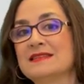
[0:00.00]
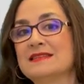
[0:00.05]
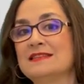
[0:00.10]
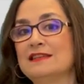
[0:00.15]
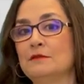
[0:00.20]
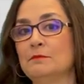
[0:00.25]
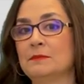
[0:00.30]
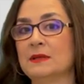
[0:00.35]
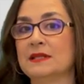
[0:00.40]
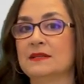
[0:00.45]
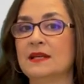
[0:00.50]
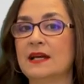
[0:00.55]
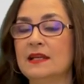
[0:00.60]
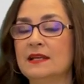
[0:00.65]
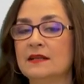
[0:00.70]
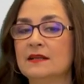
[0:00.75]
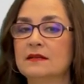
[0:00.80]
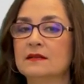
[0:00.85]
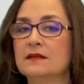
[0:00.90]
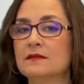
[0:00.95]

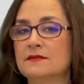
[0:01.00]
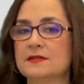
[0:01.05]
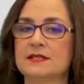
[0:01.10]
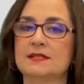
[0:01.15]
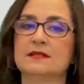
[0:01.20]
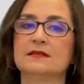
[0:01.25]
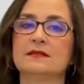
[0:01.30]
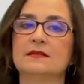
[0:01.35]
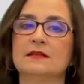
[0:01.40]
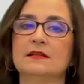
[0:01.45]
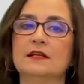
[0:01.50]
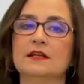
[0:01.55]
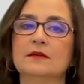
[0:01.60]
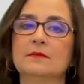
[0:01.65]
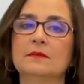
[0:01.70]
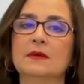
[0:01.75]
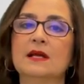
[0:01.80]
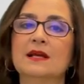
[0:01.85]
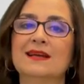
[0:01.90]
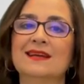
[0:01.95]
sympathetic nervous
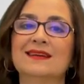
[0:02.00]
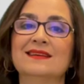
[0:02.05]
system,